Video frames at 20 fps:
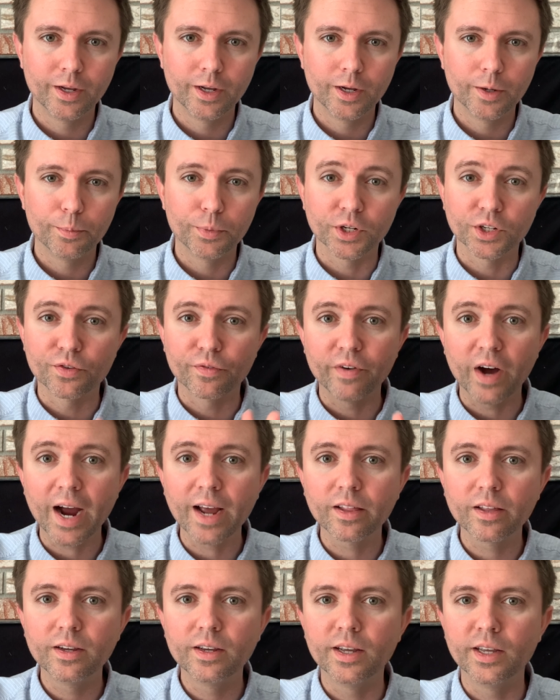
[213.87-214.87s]
But it's
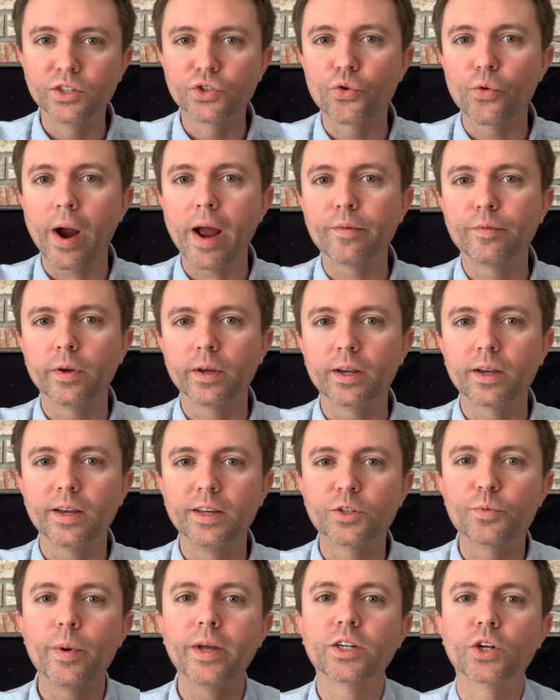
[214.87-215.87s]
violent, it's graphic.
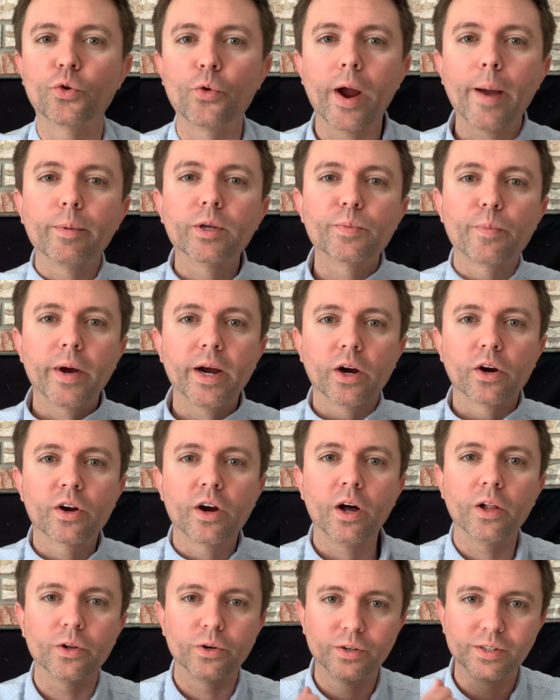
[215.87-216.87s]
It's meant to grab us by our
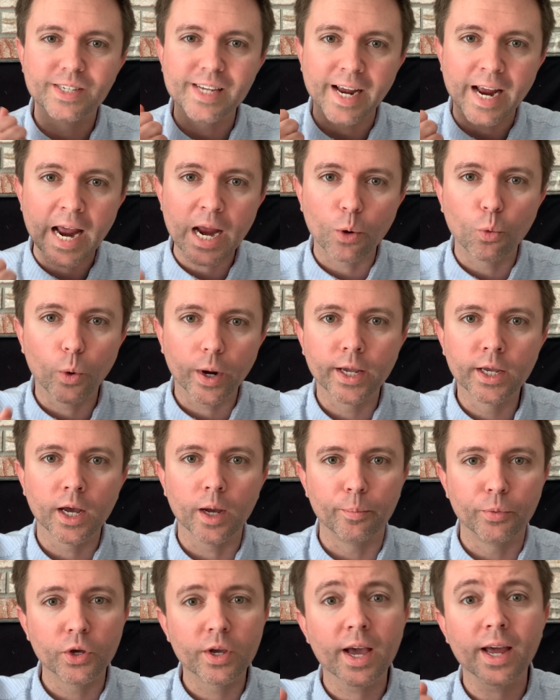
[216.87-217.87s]
collar and say, hey, wake
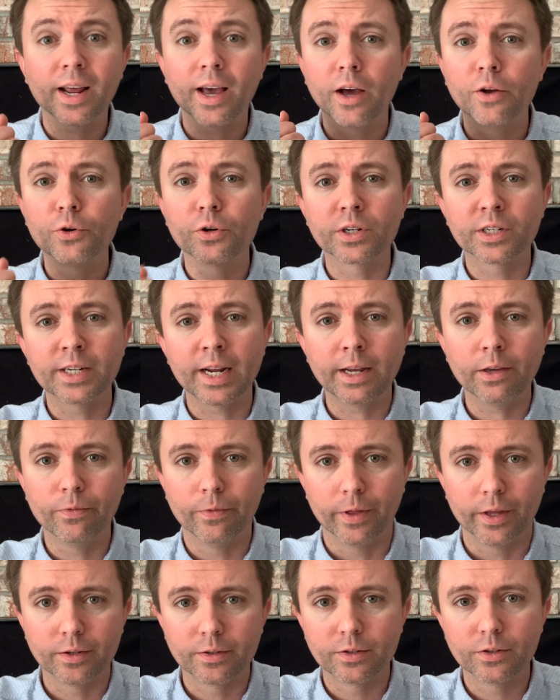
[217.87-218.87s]
up. You got to understand
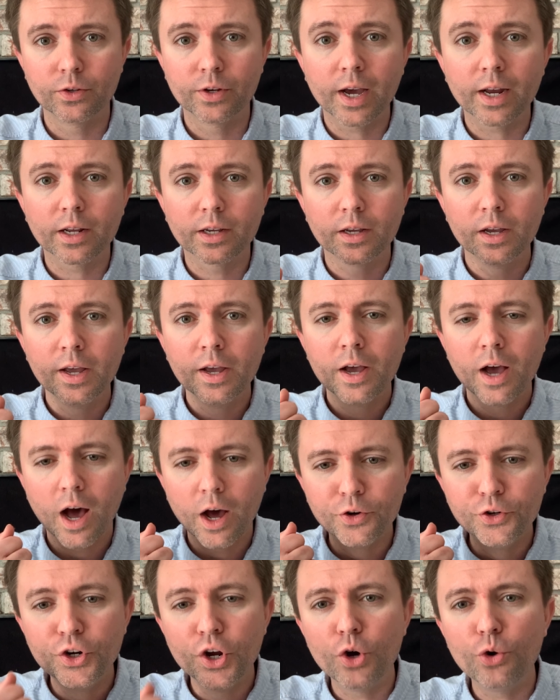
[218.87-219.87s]
this. You got to
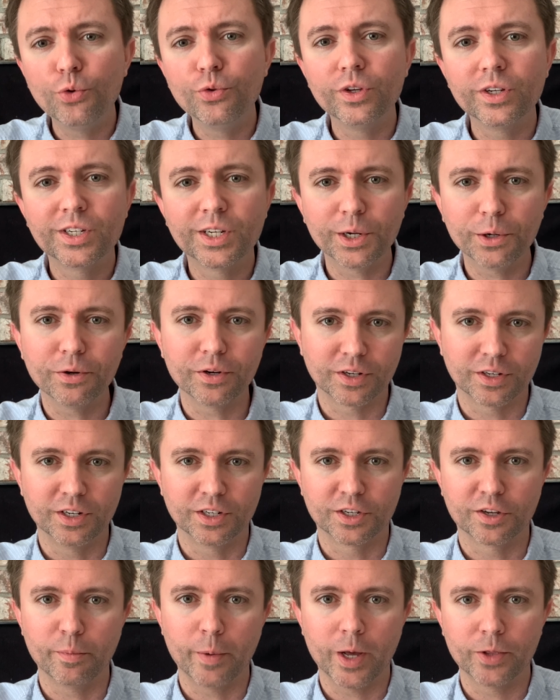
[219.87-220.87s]
know the
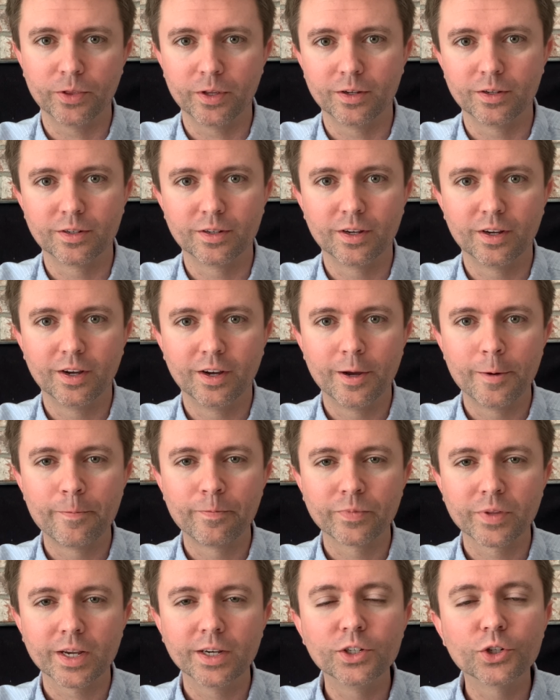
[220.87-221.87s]
seriousness about this.
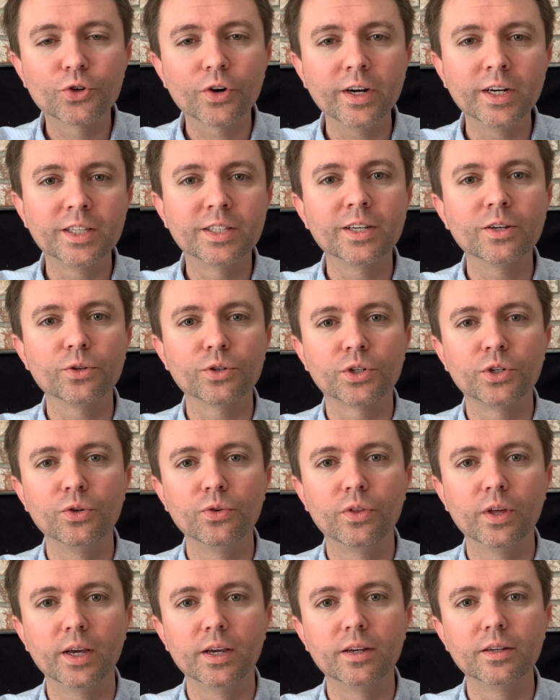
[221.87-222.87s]
He's trying to tell us two
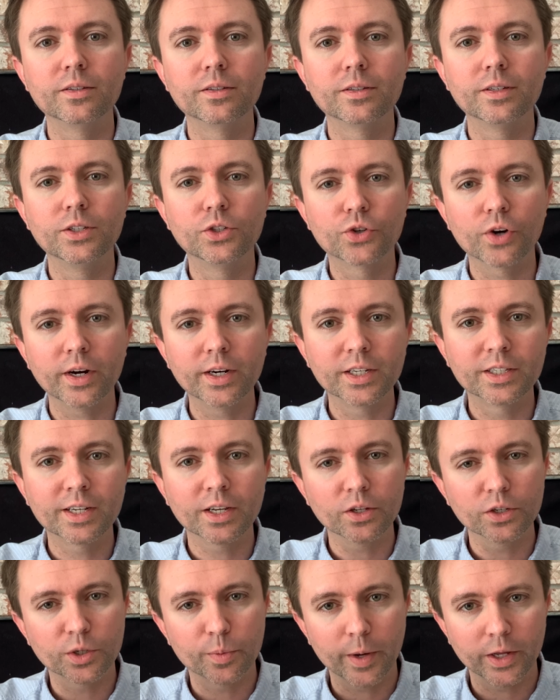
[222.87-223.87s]
things. He's trying to tell
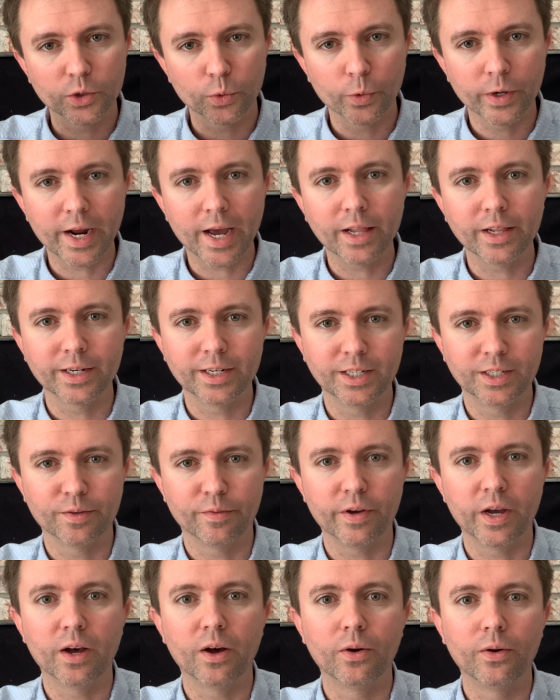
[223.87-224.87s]
us about the realities of
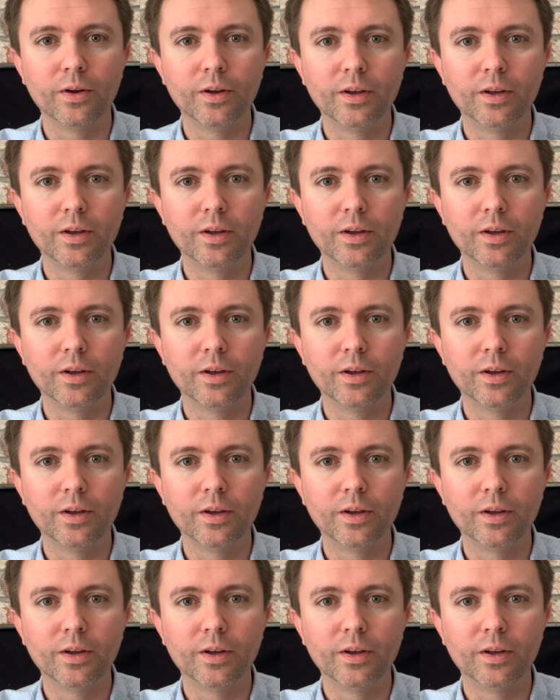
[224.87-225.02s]
hell.